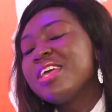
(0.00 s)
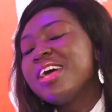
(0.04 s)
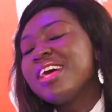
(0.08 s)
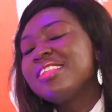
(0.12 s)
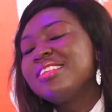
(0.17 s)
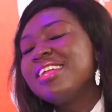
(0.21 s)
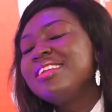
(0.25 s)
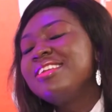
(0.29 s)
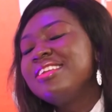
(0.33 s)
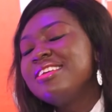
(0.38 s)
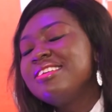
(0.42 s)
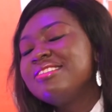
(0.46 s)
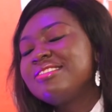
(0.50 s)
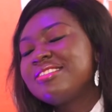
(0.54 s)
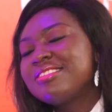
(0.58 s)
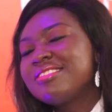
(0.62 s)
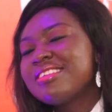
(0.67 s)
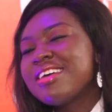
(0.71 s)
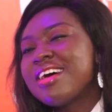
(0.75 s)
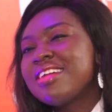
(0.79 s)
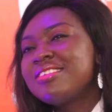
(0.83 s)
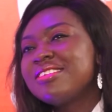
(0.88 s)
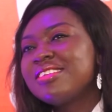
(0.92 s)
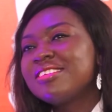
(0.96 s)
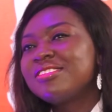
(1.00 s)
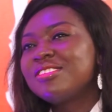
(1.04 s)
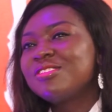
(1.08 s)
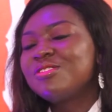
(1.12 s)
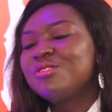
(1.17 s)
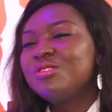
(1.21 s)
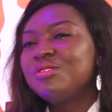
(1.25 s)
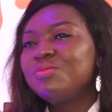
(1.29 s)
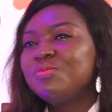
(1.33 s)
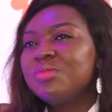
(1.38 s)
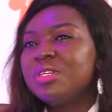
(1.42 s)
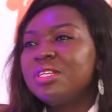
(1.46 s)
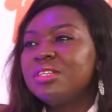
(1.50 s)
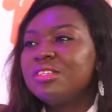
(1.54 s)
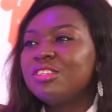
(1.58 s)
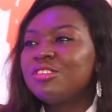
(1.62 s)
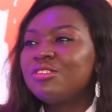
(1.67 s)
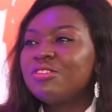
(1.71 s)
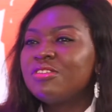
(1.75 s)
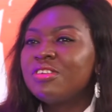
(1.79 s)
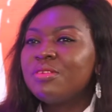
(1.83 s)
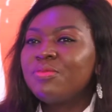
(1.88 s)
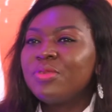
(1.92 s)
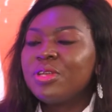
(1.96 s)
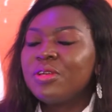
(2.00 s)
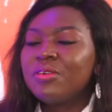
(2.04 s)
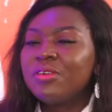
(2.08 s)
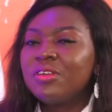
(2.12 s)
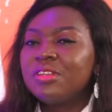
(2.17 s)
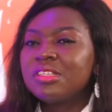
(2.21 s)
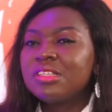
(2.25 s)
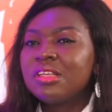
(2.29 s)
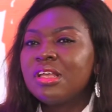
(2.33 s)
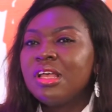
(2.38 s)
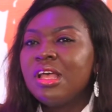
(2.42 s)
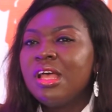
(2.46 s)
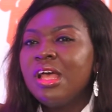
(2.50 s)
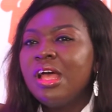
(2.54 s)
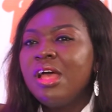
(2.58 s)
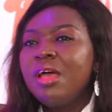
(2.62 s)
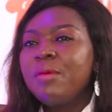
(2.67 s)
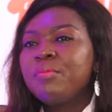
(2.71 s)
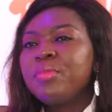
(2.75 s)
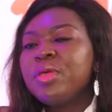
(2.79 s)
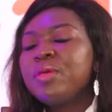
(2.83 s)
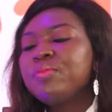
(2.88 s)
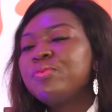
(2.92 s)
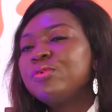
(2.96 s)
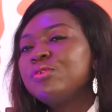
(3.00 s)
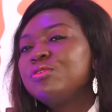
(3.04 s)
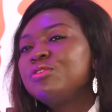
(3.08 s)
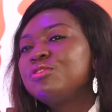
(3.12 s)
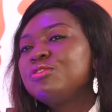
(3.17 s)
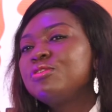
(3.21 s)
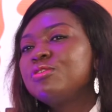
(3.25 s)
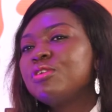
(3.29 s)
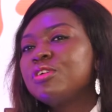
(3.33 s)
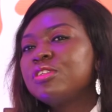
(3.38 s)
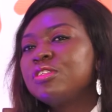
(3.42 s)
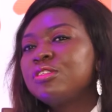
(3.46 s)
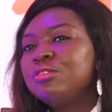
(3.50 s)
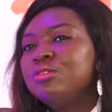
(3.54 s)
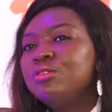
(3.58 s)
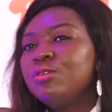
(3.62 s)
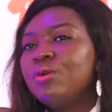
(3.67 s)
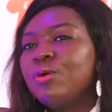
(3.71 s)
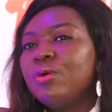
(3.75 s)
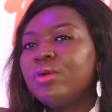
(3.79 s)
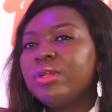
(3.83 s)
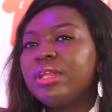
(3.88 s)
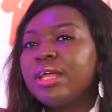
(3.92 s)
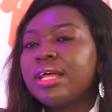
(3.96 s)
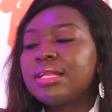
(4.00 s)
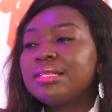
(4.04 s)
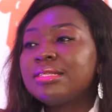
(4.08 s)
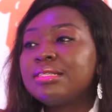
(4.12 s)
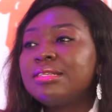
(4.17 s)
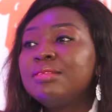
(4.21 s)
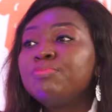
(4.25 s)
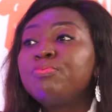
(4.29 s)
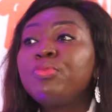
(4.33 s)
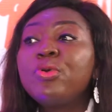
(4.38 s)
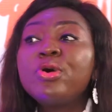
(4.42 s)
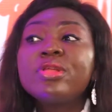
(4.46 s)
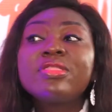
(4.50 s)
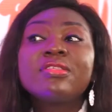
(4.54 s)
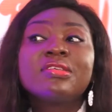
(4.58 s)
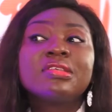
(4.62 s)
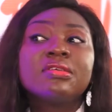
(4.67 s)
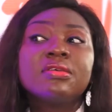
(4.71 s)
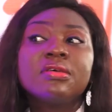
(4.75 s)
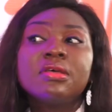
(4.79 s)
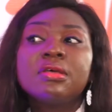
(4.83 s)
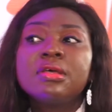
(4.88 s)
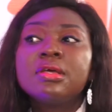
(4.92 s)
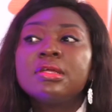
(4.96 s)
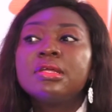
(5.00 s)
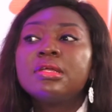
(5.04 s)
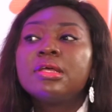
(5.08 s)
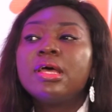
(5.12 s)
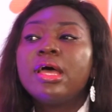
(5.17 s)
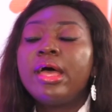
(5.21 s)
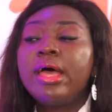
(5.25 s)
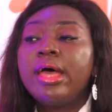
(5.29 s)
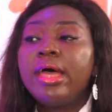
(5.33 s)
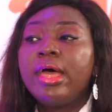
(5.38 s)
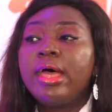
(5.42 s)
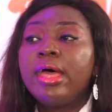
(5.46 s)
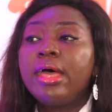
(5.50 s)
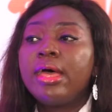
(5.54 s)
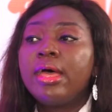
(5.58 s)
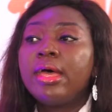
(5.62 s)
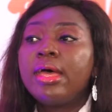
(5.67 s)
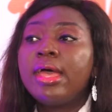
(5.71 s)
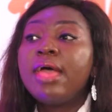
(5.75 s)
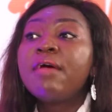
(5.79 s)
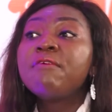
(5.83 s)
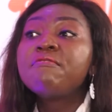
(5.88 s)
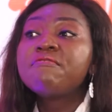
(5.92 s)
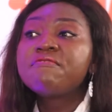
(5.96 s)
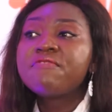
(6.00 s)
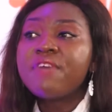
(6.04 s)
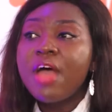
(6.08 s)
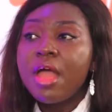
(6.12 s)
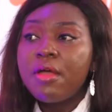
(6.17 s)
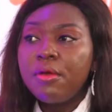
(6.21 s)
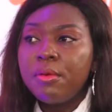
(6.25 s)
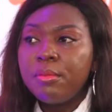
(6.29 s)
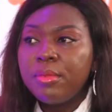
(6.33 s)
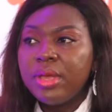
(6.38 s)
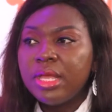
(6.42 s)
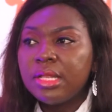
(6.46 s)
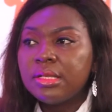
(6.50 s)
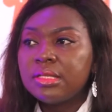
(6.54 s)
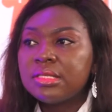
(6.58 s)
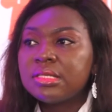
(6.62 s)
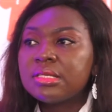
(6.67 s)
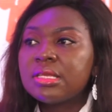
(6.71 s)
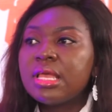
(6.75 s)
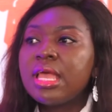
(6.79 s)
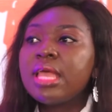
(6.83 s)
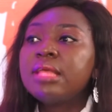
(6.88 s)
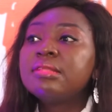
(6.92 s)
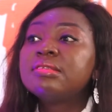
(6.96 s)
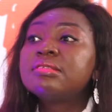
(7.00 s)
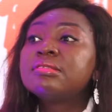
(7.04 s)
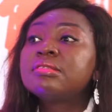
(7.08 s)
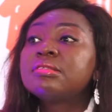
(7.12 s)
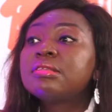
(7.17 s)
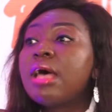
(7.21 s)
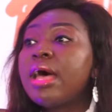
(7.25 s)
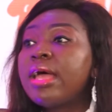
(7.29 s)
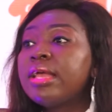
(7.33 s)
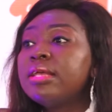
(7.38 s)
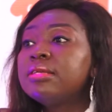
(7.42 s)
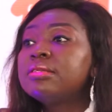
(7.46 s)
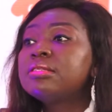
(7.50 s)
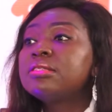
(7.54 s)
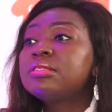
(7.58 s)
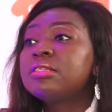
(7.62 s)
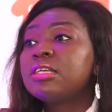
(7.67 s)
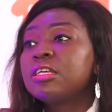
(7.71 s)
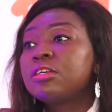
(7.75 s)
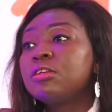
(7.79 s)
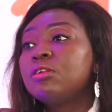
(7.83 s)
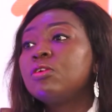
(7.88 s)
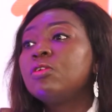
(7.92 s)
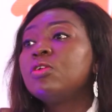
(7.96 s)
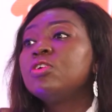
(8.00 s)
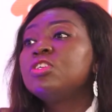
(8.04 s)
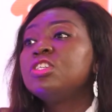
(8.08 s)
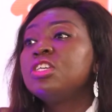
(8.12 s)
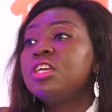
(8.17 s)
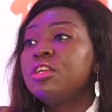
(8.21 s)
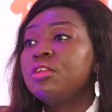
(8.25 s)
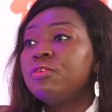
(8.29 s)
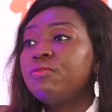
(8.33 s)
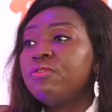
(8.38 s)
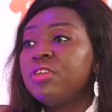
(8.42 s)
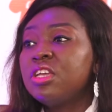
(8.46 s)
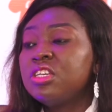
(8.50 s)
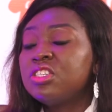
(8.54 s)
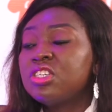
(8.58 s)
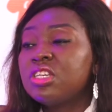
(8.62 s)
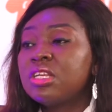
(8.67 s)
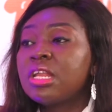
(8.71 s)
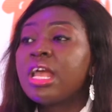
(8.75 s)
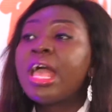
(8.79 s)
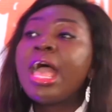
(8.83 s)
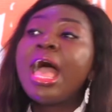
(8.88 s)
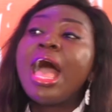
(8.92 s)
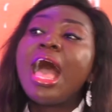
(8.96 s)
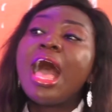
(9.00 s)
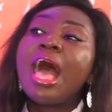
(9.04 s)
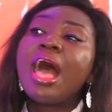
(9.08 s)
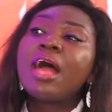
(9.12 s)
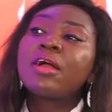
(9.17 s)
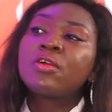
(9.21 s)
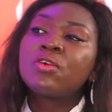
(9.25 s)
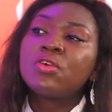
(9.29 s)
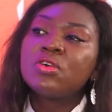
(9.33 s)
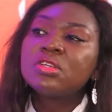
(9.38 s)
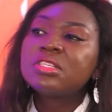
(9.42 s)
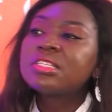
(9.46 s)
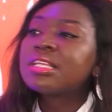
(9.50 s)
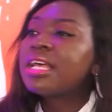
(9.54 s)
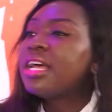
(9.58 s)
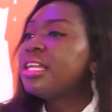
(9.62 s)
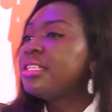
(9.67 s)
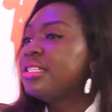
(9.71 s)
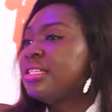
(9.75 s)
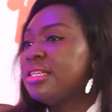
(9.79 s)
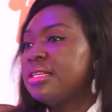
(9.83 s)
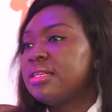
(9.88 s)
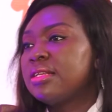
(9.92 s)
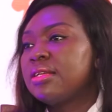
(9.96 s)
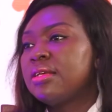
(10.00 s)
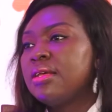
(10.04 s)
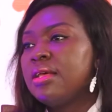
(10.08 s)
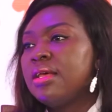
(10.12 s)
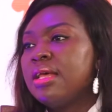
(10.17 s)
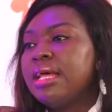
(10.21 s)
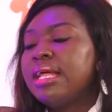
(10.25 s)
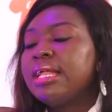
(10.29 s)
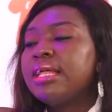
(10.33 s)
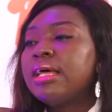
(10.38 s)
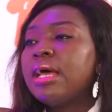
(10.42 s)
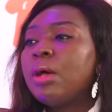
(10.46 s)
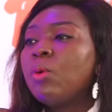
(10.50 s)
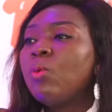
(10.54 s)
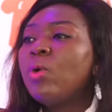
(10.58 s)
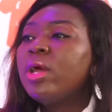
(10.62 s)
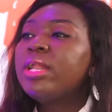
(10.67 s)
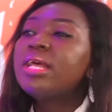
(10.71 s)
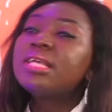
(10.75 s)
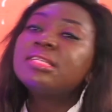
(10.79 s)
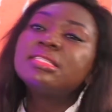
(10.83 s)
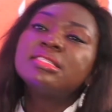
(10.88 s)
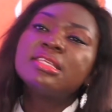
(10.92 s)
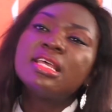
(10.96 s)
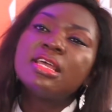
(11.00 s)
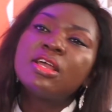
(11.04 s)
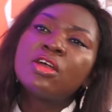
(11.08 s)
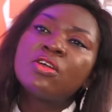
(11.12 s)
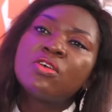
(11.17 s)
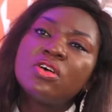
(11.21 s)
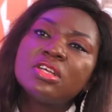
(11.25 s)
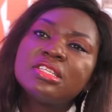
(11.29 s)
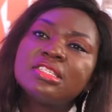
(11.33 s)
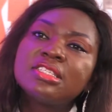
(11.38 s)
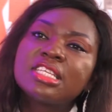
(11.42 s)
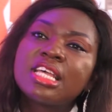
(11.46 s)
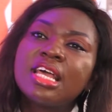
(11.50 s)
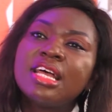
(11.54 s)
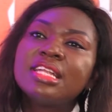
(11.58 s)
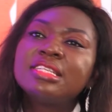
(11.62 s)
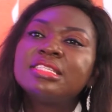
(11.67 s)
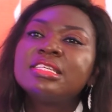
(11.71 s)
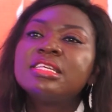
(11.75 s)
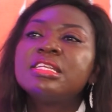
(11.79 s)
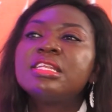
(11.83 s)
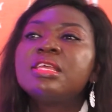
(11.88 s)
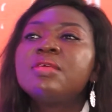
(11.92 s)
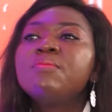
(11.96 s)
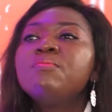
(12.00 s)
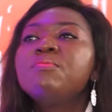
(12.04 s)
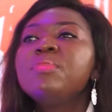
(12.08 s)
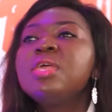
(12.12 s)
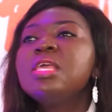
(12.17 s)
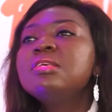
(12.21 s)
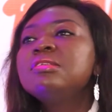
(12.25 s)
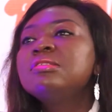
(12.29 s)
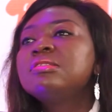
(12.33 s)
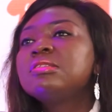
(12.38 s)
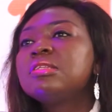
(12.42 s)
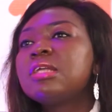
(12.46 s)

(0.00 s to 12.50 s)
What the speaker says: are the least understood ministry, because people do not know that both environment and science, technology, and innovation are cross-cutting. Right. When I say cross-cutting, it means